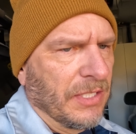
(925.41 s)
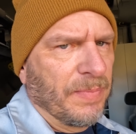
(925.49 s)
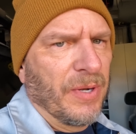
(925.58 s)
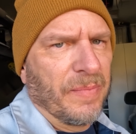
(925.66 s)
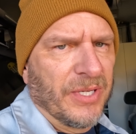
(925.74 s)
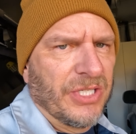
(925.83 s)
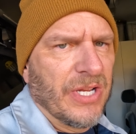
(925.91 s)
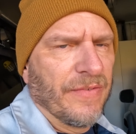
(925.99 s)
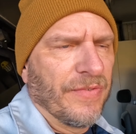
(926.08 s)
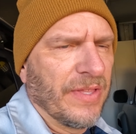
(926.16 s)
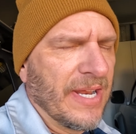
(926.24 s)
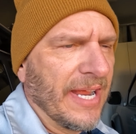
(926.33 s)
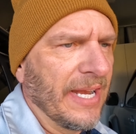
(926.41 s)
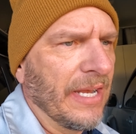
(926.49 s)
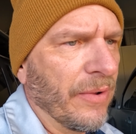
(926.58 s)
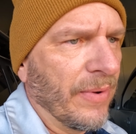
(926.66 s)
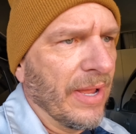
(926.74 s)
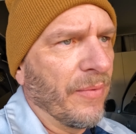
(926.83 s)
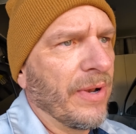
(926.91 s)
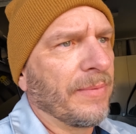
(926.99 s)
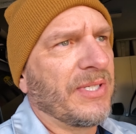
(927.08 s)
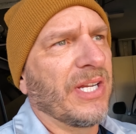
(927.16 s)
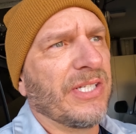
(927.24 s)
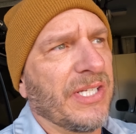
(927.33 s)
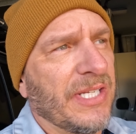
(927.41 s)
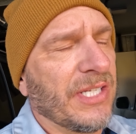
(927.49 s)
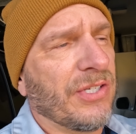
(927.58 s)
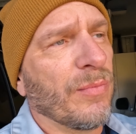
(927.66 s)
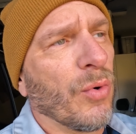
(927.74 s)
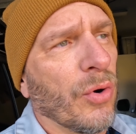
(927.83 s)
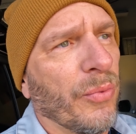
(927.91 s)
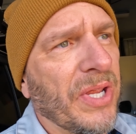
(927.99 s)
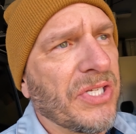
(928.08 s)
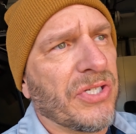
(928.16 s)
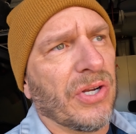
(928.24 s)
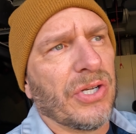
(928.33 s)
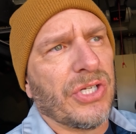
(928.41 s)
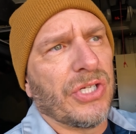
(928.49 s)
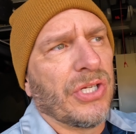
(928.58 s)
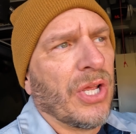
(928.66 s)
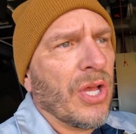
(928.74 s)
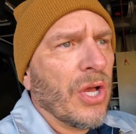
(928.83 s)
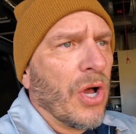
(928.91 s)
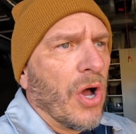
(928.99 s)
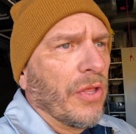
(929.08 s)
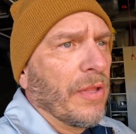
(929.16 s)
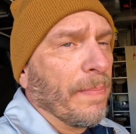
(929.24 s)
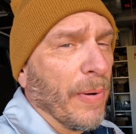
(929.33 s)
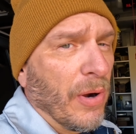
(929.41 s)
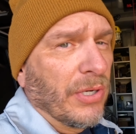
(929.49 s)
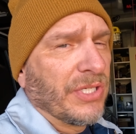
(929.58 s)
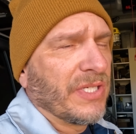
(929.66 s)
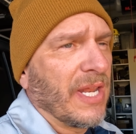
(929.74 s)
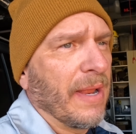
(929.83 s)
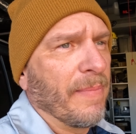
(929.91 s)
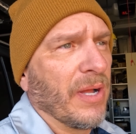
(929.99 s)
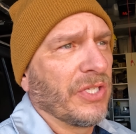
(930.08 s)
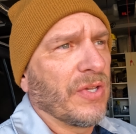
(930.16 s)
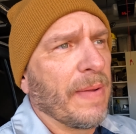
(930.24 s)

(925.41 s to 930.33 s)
I was pretty much done for the night anyway. I went upstairs, I did some more research on the parts that I bought.